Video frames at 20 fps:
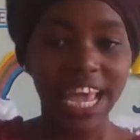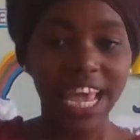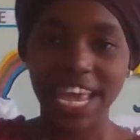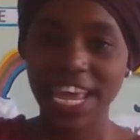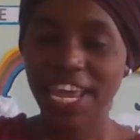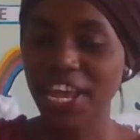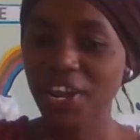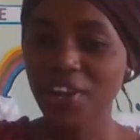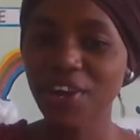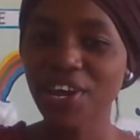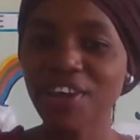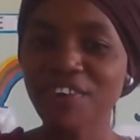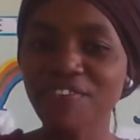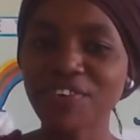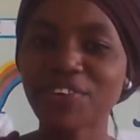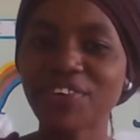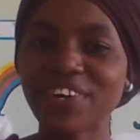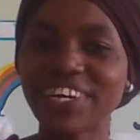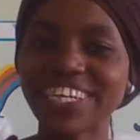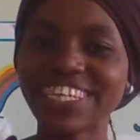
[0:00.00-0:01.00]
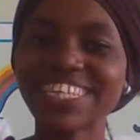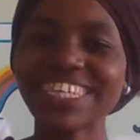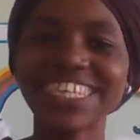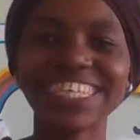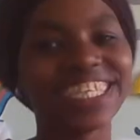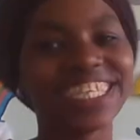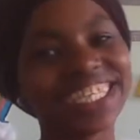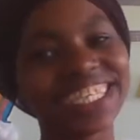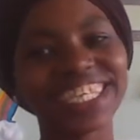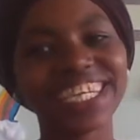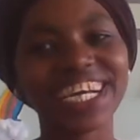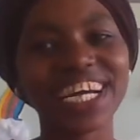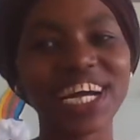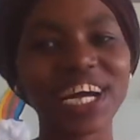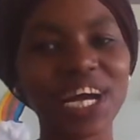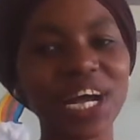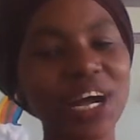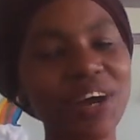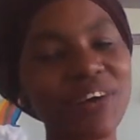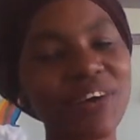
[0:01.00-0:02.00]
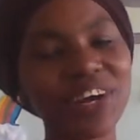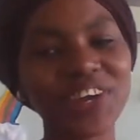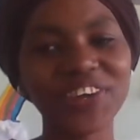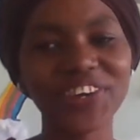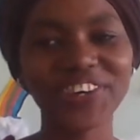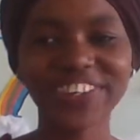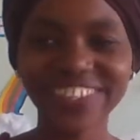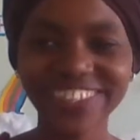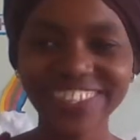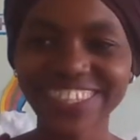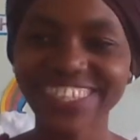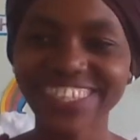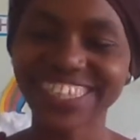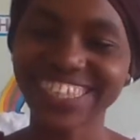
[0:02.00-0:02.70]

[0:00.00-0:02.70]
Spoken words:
Hello everyone, how are you?